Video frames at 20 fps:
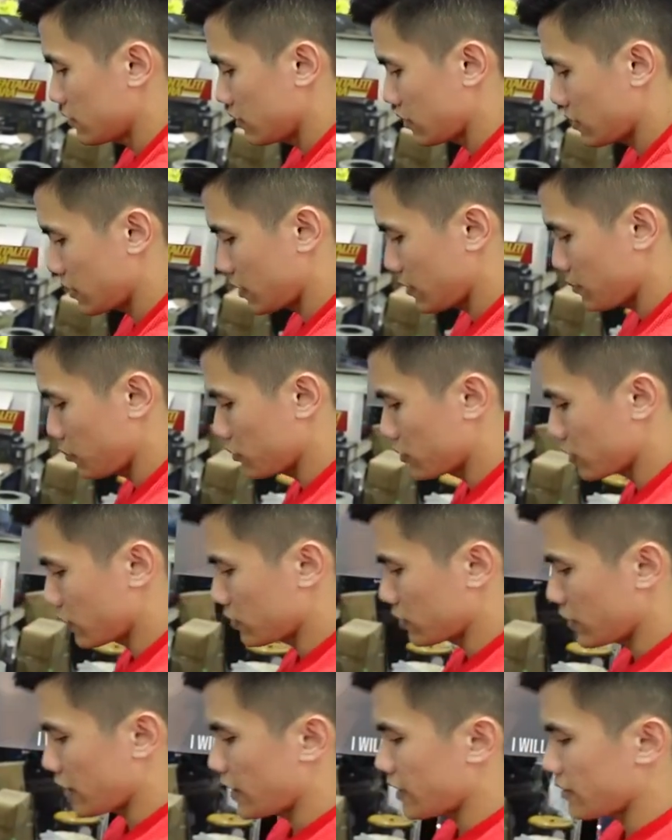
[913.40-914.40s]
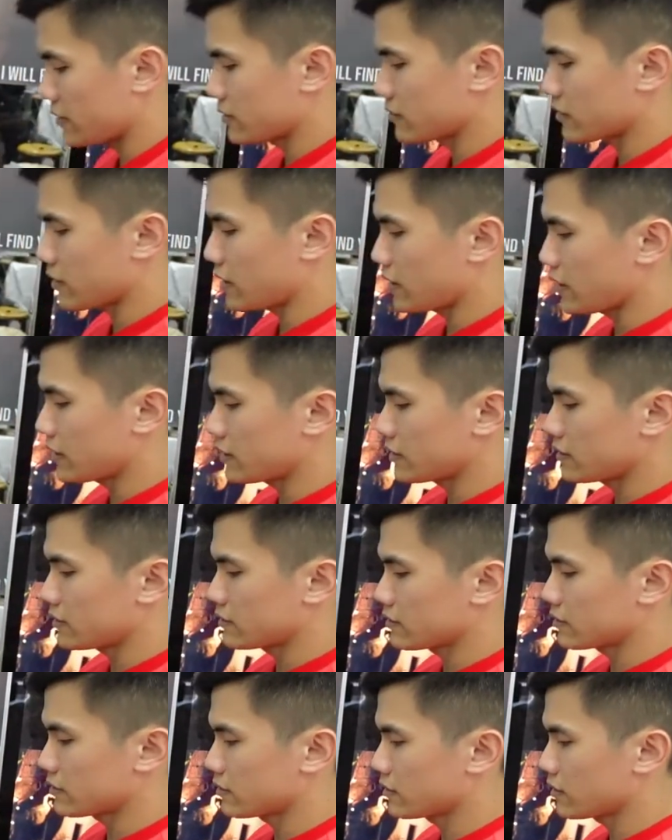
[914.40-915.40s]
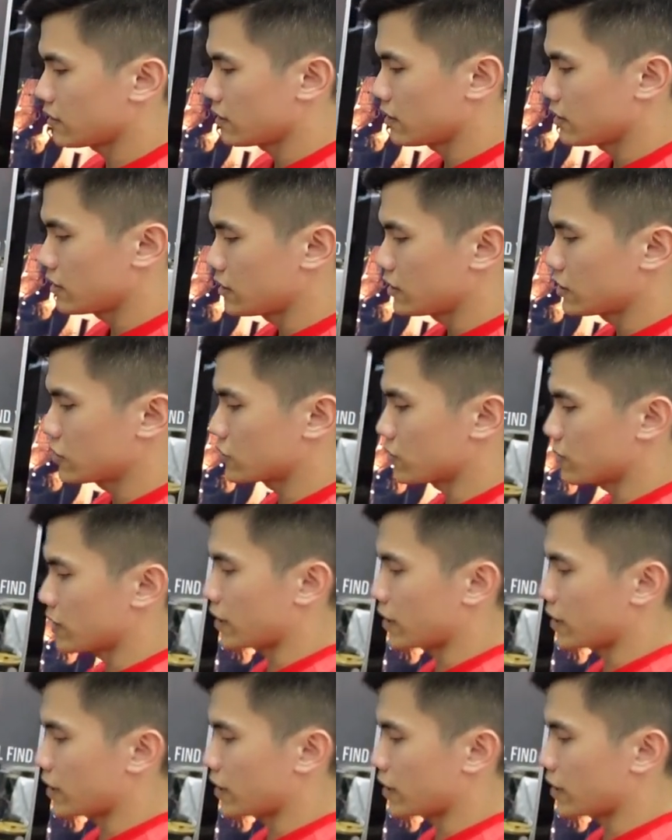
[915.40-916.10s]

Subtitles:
Okay, push out the air inside. So